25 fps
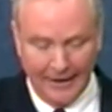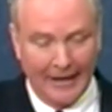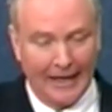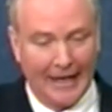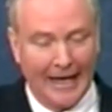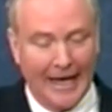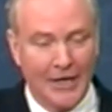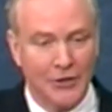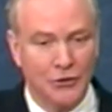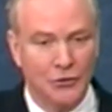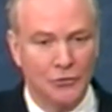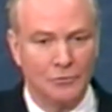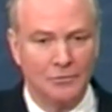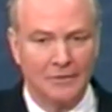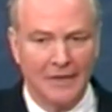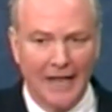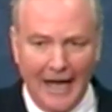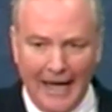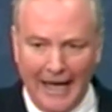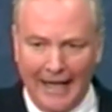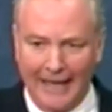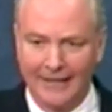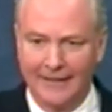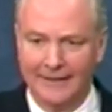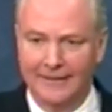I do
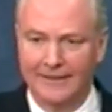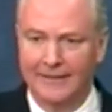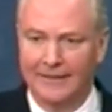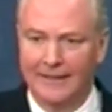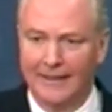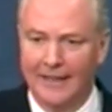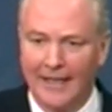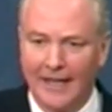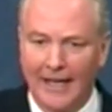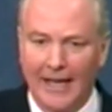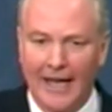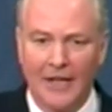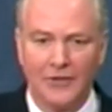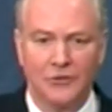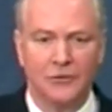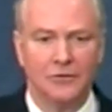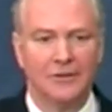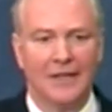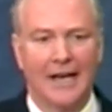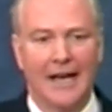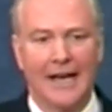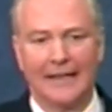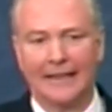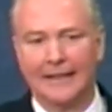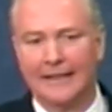not
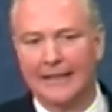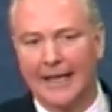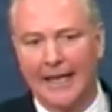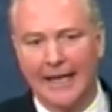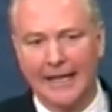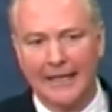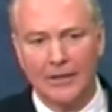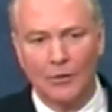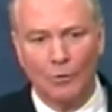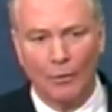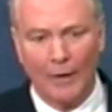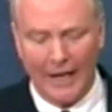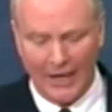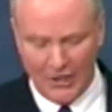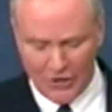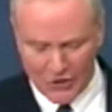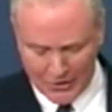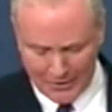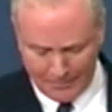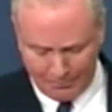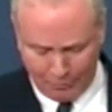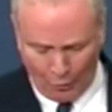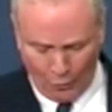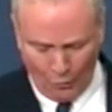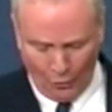in any way
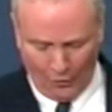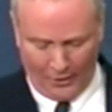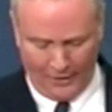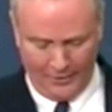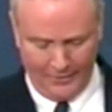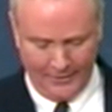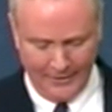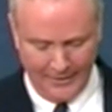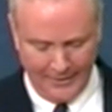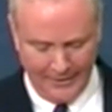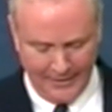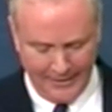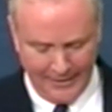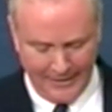support